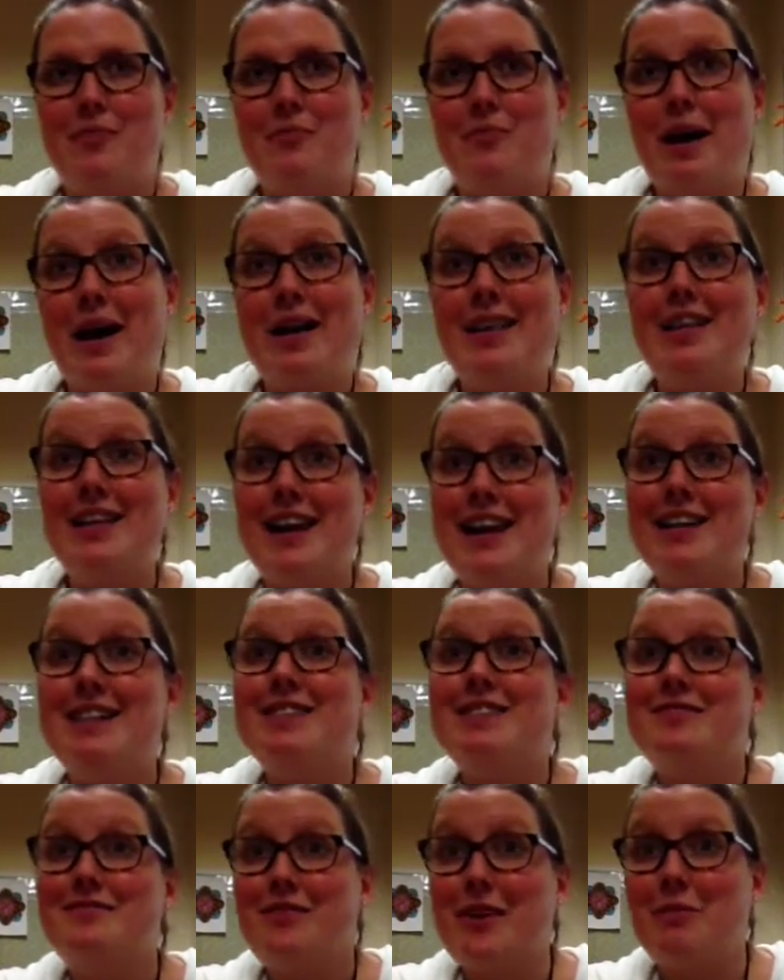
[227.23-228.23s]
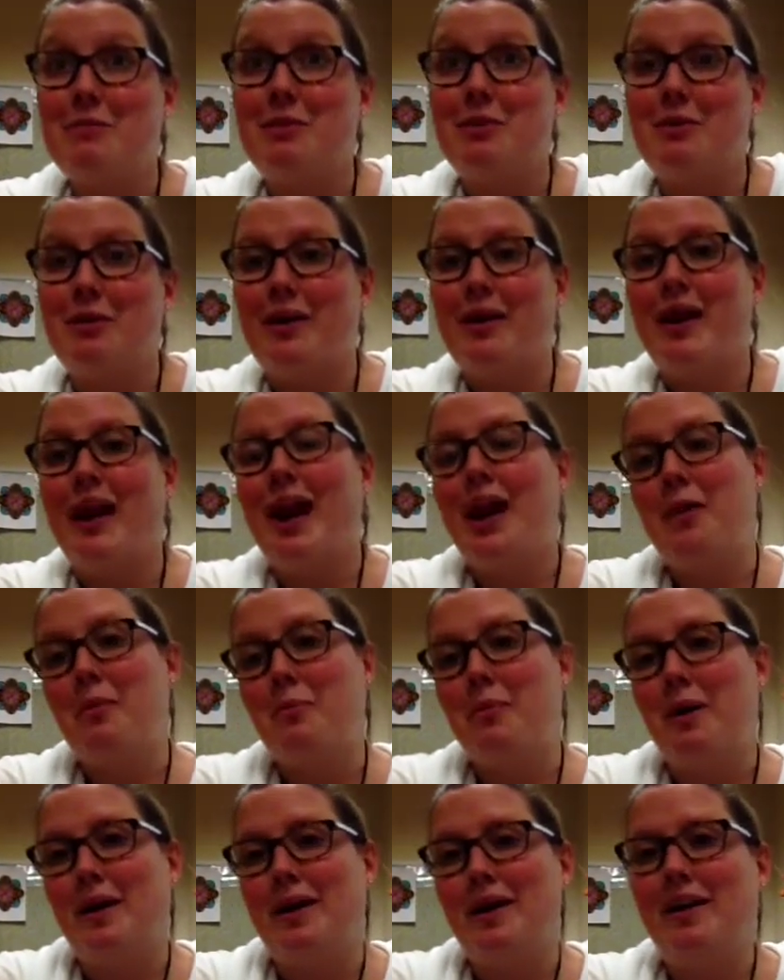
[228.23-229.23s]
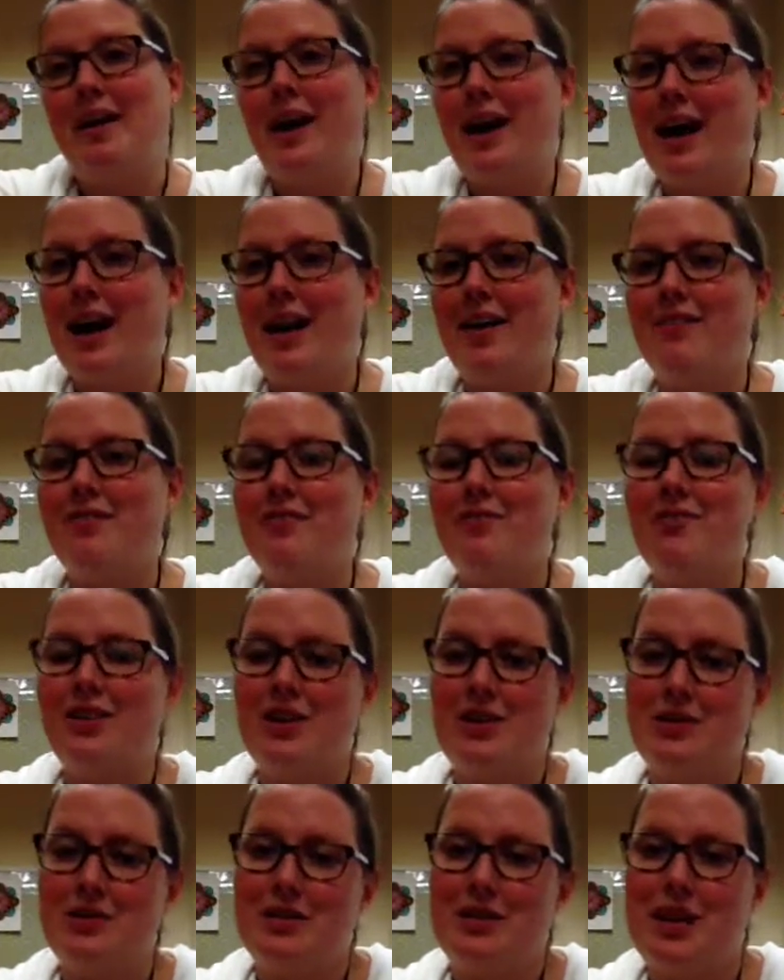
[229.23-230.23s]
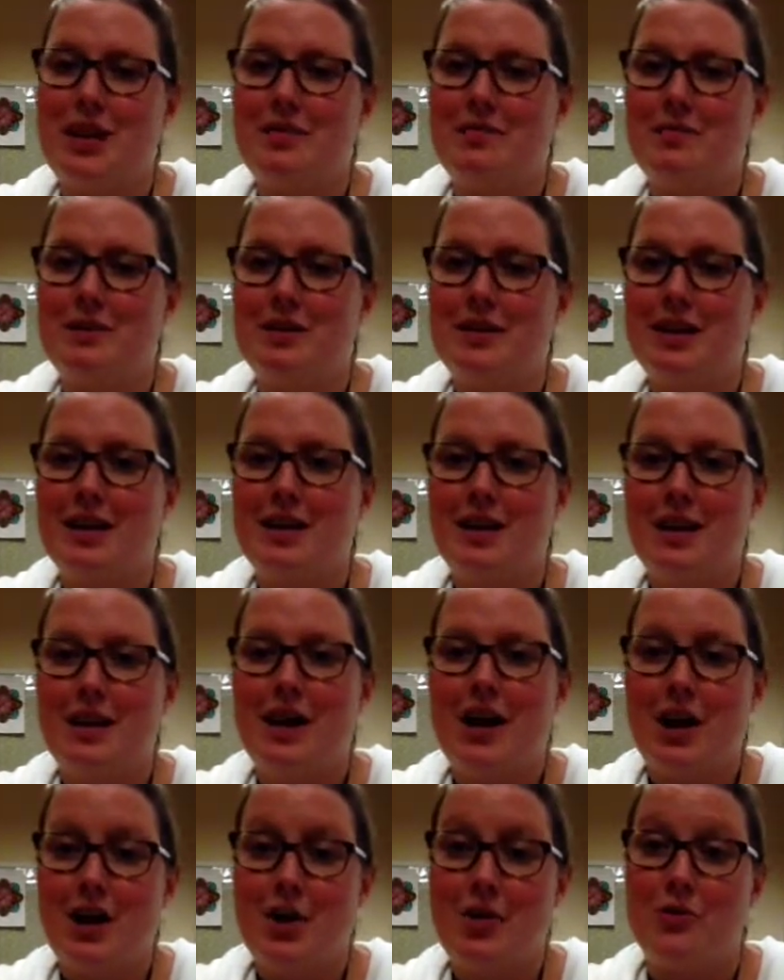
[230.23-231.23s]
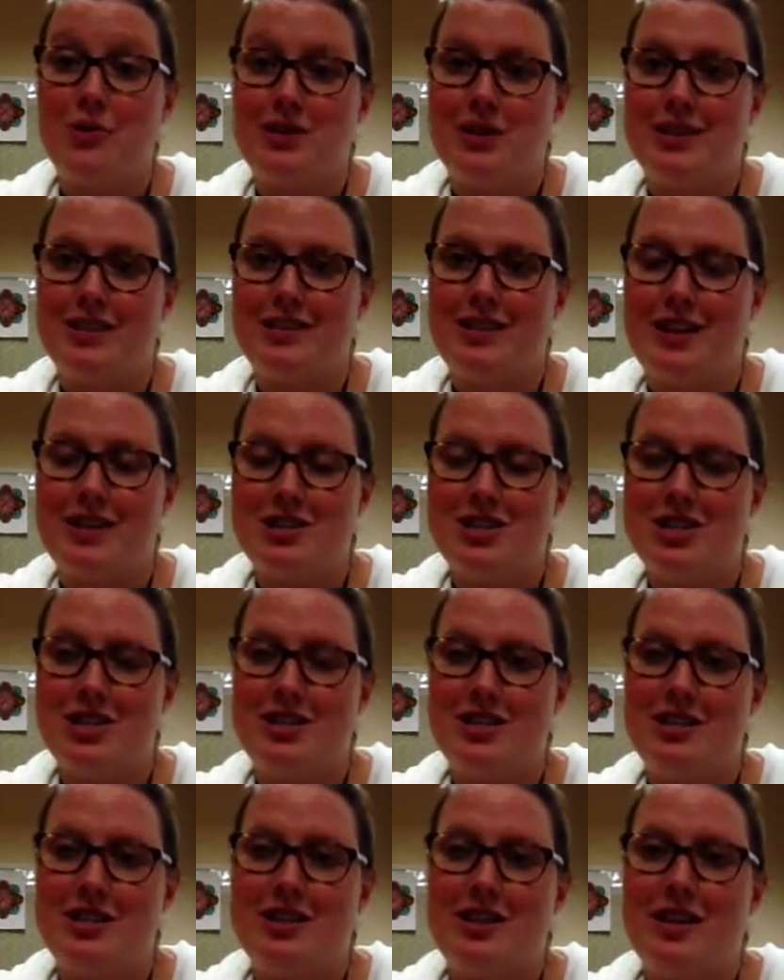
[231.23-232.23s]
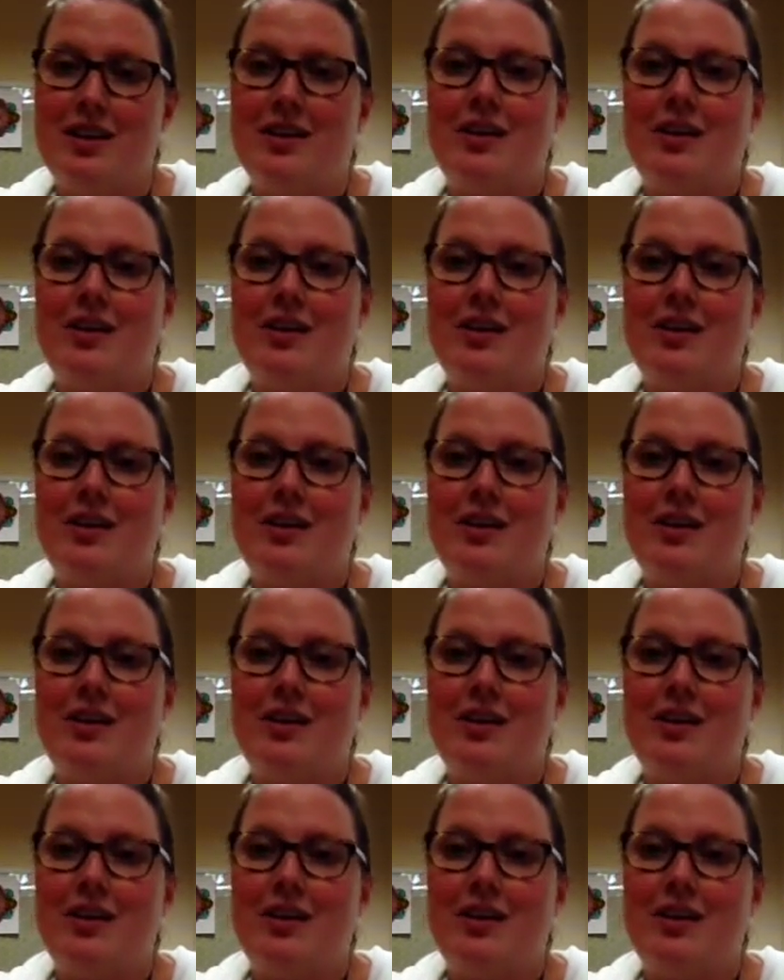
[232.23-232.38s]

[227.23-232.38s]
by the end of February, I will have videotaped a coaching session